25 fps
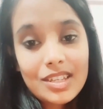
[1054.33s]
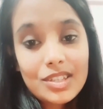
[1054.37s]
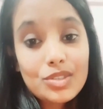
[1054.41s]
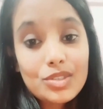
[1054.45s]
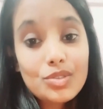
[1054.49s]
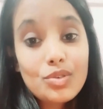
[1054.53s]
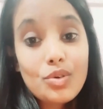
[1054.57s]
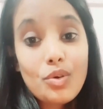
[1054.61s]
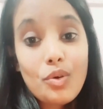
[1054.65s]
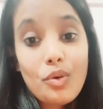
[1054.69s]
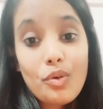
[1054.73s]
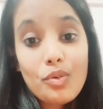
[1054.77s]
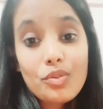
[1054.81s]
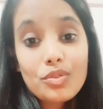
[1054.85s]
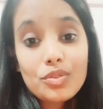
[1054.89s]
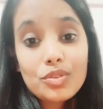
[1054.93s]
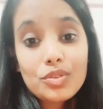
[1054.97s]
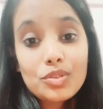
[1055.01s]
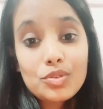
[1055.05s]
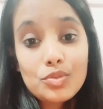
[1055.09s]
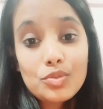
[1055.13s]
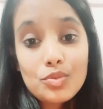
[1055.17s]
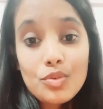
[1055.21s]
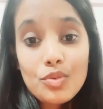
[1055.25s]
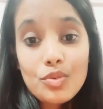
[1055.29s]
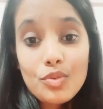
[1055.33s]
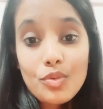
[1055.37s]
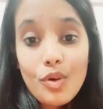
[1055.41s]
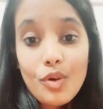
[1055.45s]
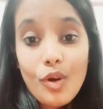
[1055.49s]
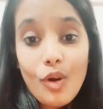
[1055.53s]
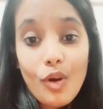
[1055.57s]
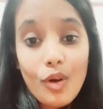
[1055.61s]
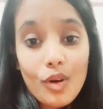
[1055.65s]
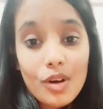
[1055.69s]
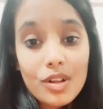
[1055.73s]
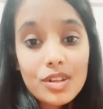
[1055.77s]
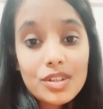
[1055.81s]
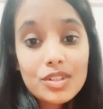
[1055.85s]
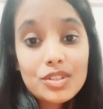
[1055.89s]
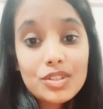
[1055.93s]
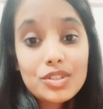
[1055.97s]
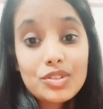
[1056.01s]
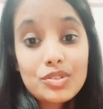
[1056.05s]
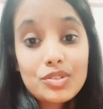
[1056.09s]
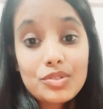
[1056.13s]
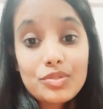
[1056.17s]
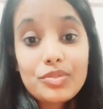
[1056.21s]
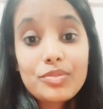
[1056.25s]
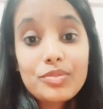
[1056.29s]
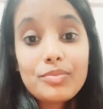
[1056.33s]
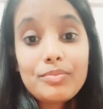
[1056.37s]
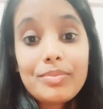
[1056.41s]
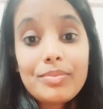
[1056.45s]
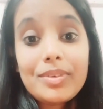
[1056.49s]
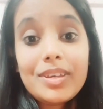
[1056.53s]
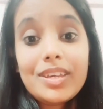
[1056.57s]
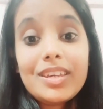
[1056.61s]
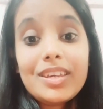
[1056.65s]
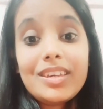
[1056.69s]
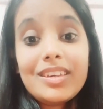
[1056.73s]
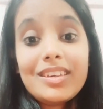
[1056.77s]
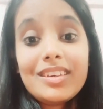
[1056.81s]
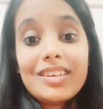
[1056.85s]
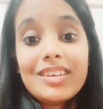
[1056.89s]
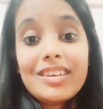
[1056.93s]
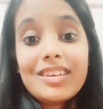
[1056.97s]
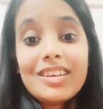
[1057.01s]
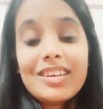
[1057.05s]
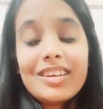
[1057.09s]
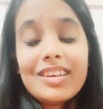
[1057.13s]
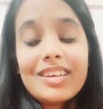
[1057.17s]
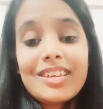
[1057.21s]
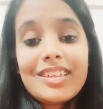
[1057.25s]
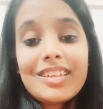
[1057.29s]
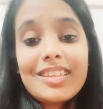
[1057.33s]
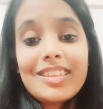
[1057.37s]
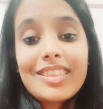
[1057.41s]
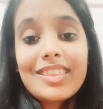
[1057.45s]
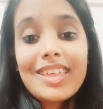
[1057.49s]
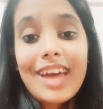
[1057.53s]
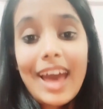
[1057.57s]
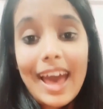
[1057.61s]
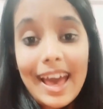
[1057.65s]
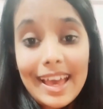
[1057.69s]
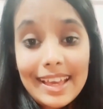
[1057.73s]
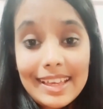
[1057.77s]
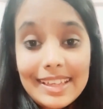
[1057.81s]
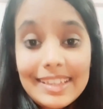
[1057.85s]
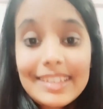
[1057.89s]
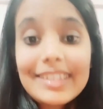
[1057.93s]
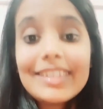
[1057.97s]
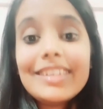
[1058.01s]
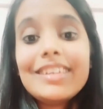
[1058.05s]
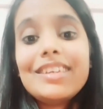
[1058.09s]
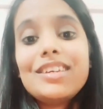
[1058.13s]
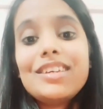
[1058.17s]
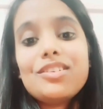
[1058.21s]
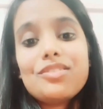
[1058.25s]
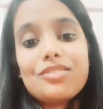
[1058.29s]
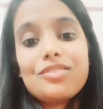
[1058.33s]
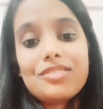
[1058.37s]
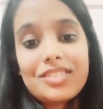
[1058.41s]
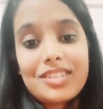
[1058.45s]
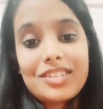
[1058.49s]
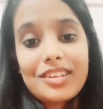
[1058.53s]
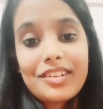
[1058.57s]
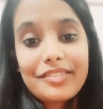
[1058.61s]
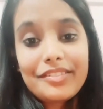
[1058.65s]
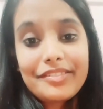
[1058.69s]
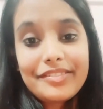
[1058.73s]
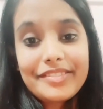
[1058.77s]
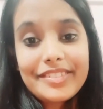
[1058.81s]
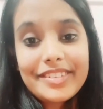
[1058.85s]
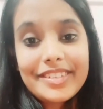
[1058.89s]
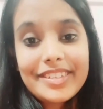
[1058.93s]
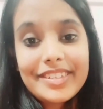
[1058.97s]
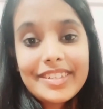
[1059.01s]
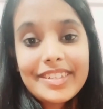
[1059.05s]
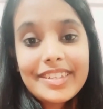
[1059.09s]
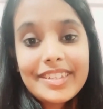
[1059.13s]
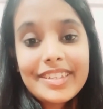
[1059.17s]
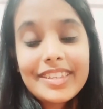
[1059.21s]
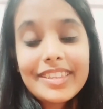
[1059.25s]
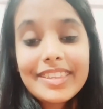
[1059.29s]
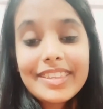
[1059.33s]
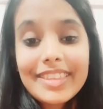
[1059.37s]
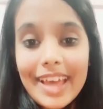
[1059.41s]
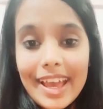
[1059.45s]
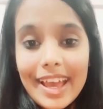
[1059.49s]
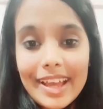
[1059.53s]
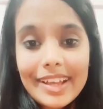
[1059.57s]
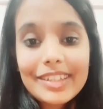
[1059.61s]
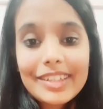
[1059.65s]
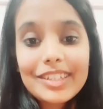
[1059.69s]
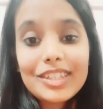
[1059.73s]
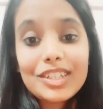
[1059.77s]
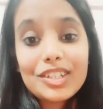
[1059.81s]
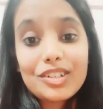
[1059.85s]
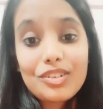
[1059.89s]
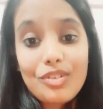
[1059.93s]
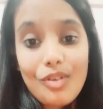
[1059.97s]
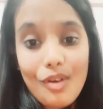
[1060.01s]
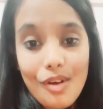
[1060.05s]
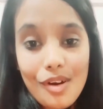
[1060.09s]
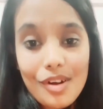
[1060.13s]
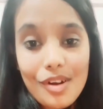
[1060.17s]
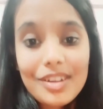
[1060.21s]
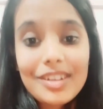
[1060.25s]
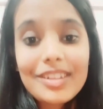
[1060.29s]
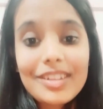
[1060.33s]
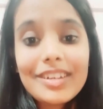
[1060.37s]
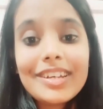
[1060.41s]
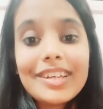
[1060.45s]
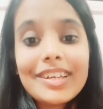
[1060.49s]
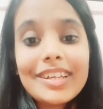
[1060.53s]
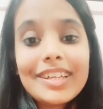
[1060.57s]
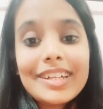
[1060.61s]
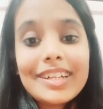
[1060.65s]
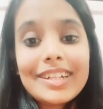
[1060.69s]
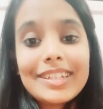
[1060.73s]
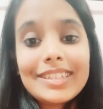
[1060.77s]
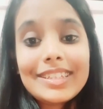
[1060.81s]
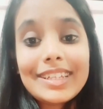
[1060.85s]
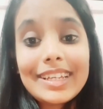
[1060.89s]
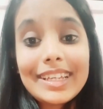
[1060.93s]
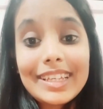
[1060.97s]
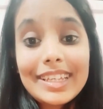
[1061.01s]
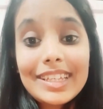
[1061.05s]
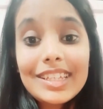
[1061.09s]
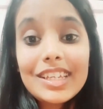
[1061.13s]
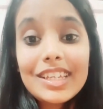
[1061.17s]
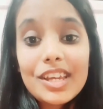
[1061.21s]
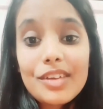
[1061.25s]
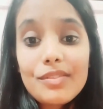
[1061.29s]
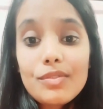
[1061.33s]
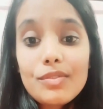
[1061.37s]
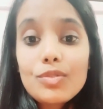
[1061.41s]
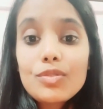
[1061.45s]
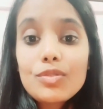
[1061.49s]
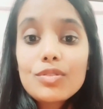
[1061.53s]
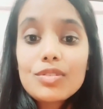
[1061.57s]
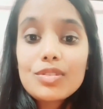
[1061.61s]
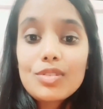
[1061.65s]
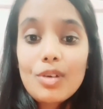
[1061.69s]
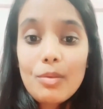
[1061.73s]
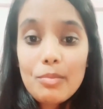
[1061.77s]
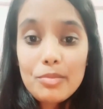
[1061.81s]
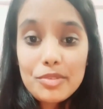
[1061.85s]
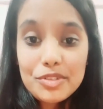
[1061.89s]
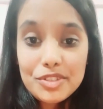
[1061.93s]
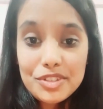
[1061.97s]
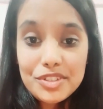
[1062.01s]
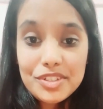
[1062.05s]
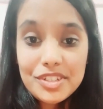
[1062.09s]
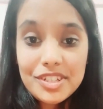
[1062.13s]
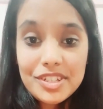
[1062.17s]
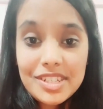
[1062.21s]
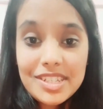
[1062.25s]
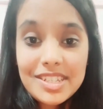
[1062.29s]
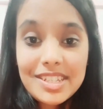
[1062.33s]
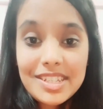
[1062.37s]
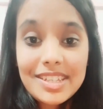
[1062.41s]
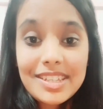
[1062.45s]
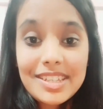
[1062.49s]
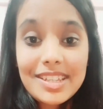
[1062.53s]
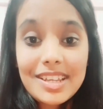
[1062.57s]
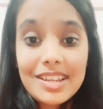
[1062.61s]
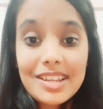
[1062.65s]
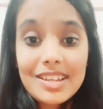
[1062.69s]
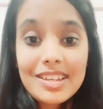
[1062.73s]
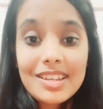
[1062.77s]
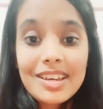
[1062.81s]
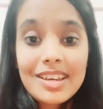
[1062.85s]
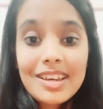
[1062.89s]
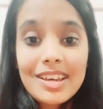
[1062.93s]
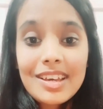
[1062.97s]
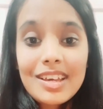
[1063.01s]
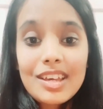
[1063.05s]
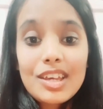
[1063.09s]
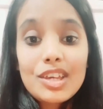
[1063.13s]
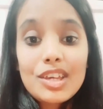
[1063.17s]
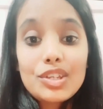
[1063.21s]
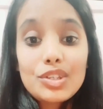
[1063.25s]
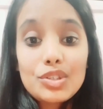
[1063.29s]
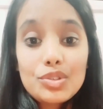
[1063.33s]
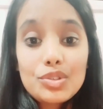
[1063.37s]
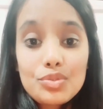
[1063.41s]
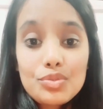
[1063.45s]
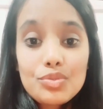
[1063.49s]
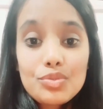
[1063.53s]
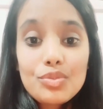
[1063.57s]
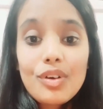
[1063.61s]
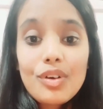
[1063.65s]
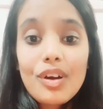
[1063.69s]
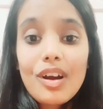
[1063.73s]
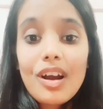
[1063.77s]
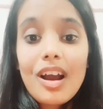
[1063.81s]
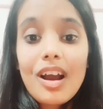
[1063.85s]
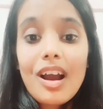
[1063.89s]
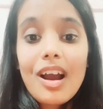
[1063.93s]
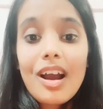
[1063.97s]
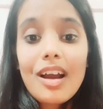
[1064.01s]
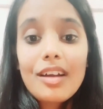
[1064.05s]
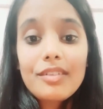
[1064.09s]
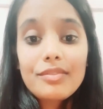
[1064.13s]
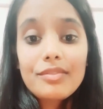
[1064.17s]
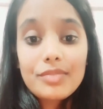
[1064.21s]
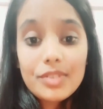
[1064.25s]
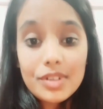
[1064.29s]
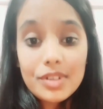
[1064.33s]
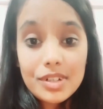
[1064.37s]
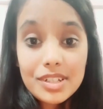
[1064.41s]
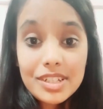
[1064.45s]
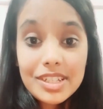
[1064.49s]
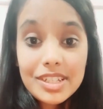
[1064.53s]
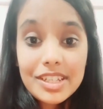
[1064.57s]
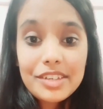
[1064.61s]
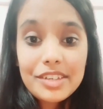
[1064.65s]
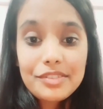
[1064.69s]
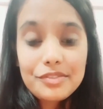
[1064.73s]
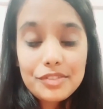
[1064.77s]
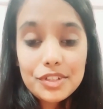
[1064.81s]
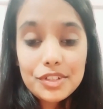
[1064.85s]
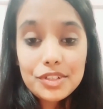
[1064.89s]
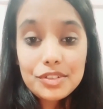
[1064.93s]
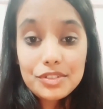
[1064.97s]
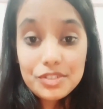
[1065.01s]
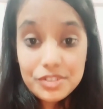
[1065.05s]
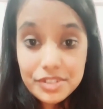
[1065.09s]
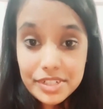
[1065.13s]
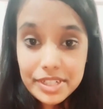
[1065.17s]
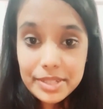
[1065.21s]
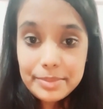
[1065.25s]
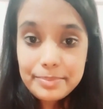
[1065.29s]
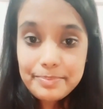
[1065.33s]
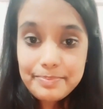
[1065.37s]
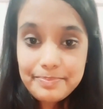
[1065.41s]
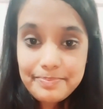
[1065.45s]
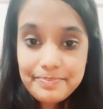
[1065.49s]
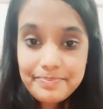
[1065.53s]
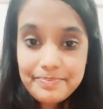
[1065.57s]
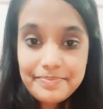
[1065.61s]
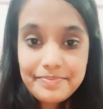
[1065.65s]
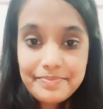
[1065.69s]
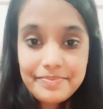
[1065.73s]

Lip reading: So you all should be thanking yourselves, thanking God that he gave you this opportunity, that you are working for your dream.